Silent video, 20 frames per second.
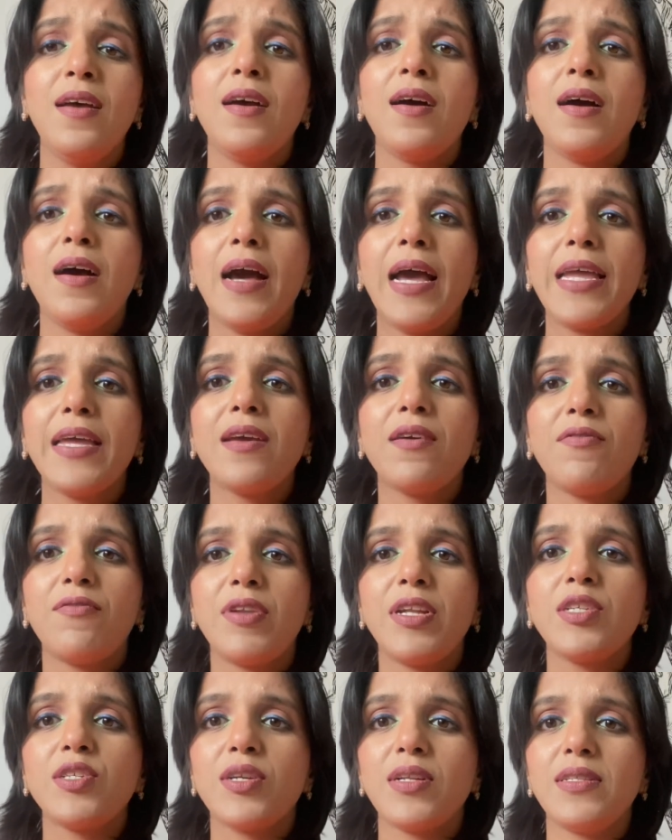A high
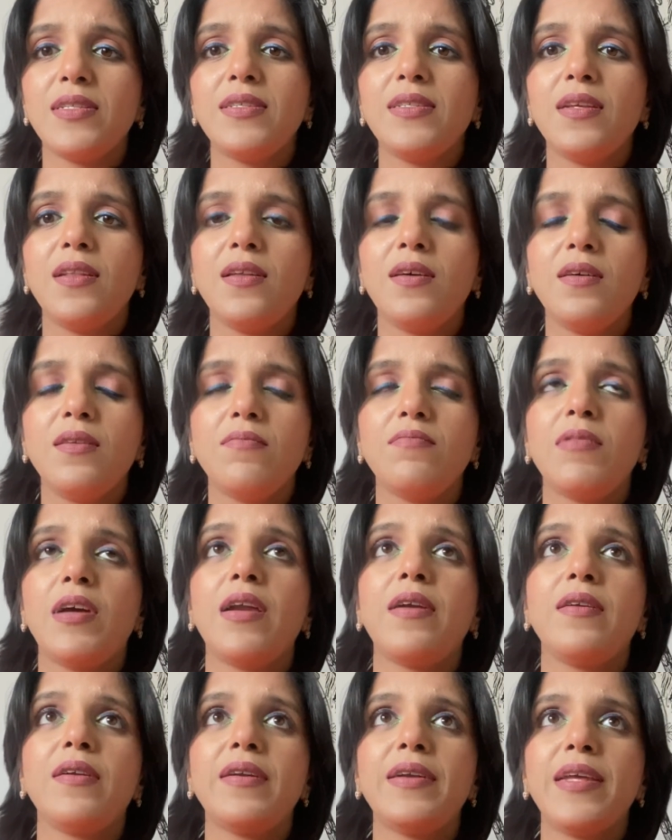coverage concealer
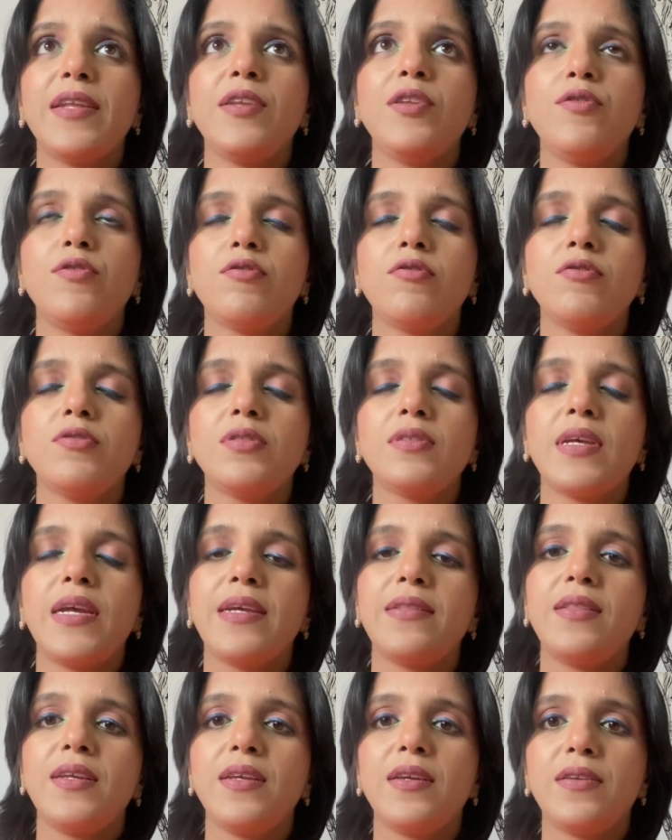under 10 euros.
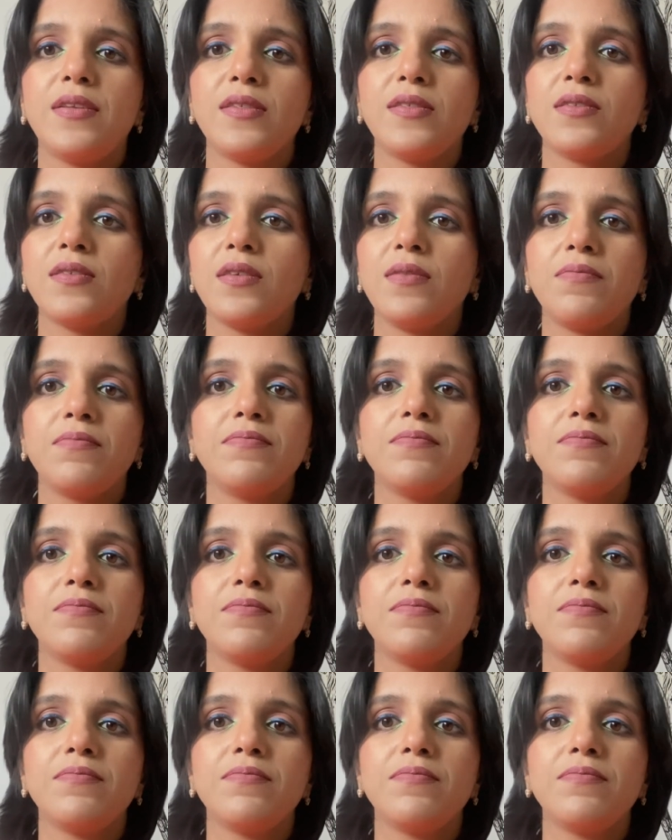I think it is a